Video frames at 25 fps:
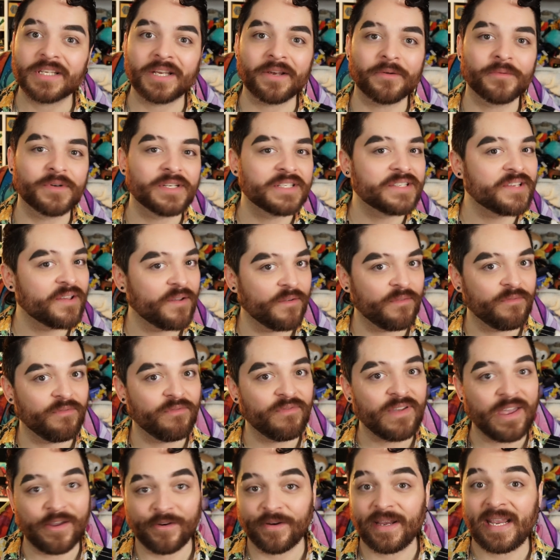It was a
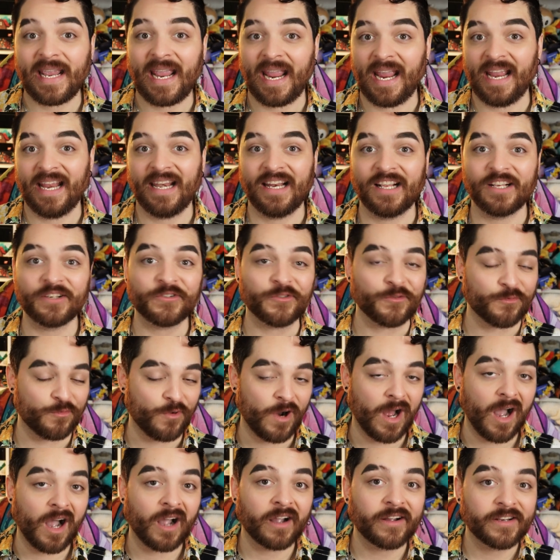very 80s
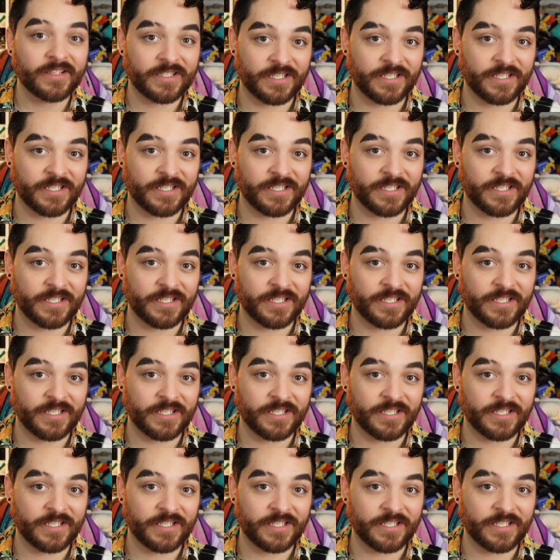rock